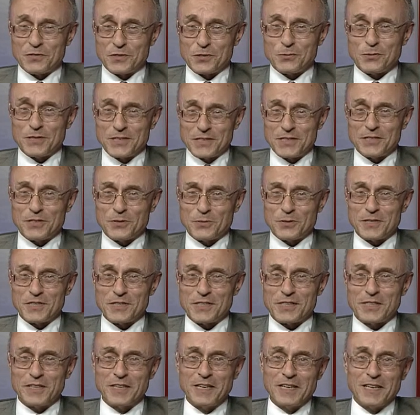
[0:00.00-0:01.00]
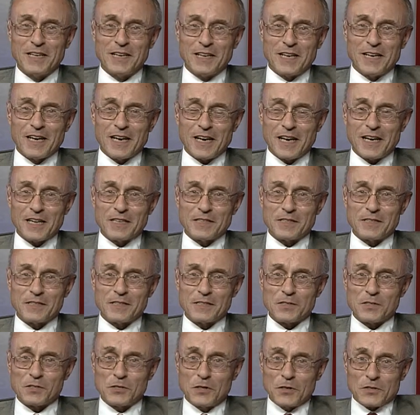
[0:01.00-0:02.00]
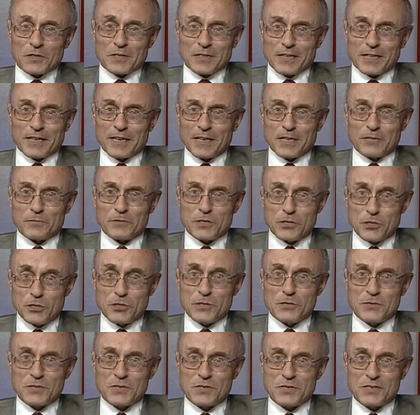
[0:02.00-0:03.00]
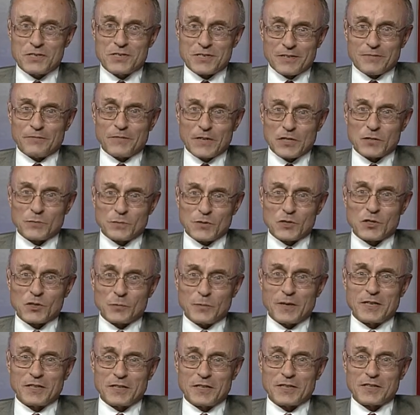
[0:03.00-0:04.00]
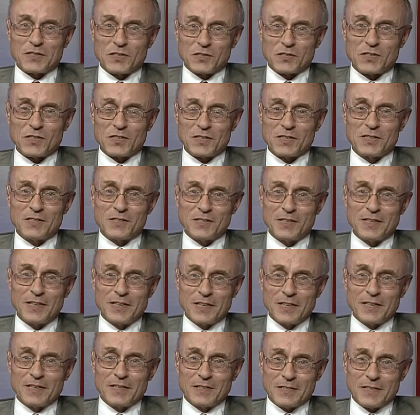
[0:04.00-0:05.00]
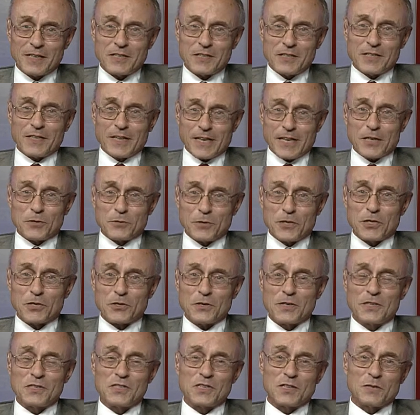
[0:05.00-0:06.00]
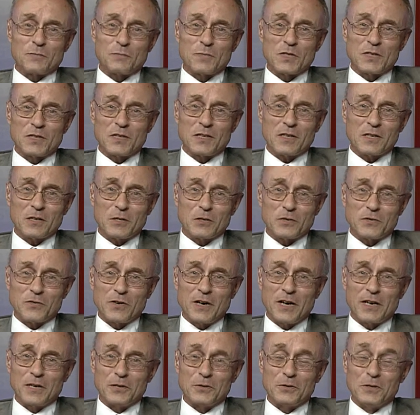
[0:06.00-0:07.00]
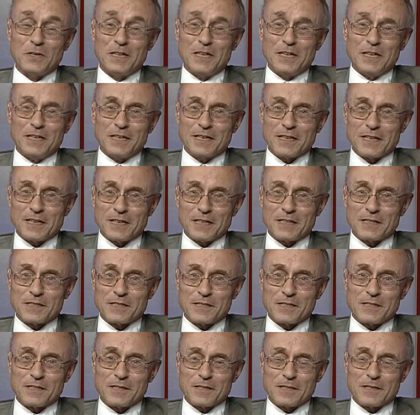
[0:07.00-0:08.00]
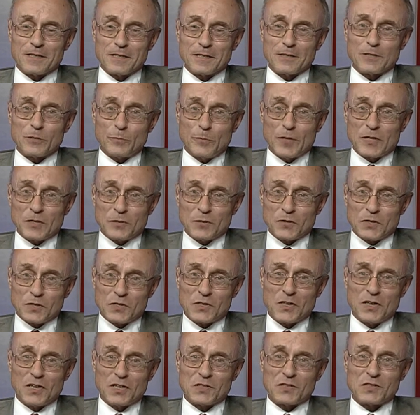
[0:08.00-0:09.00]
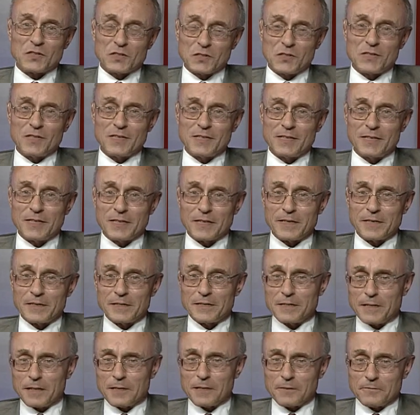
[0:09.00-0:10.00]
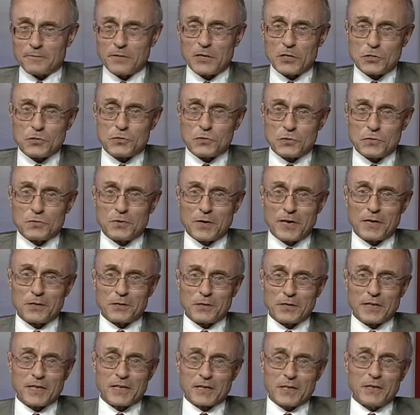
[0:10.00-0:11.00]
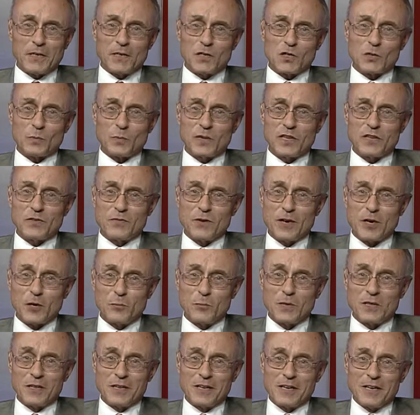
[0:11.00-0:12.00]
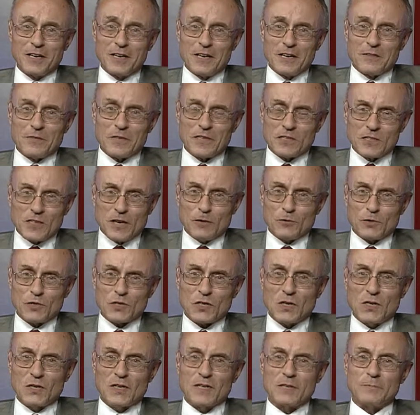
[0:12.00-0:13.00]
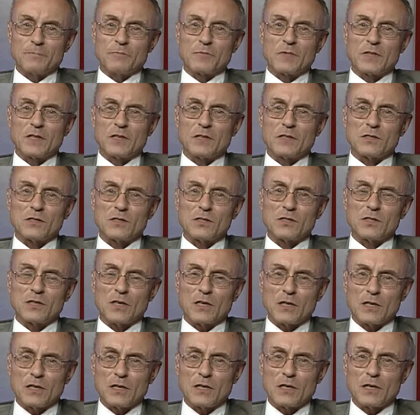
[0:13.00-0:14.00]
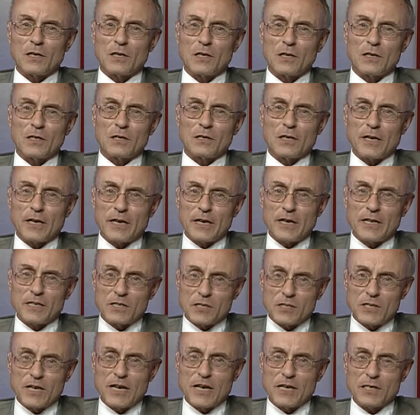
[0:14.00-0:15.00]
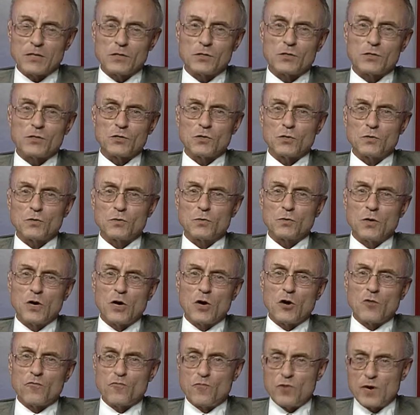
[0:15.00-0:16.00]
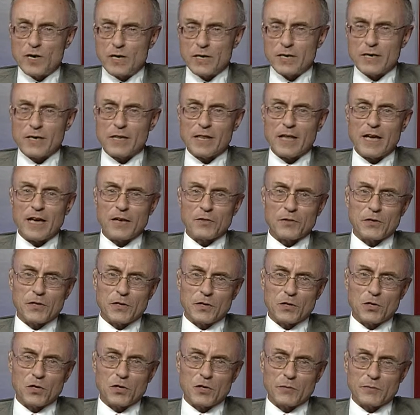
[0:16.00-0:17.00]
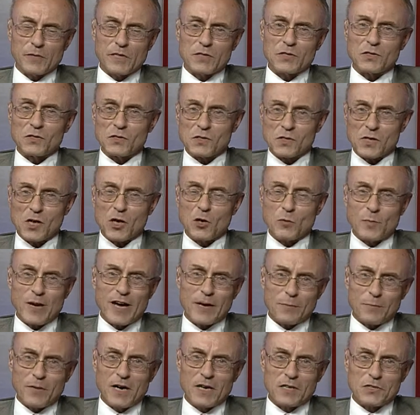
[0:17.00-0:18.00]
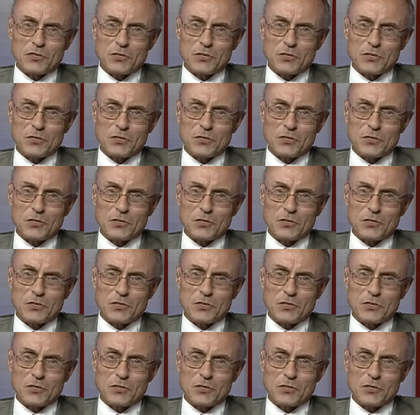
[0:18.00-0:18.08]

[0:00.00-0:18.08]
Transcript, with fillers: 2020, mm-hmm. and it's not that they're going to reduce investment spending in cities. It's actually they're going to increase it, particularly on rail, and uh, depending on the size of the city, they either get conventional rail or they get high-speed rail. But there's no sign that uh, they intend to really allow the economy to slow back much.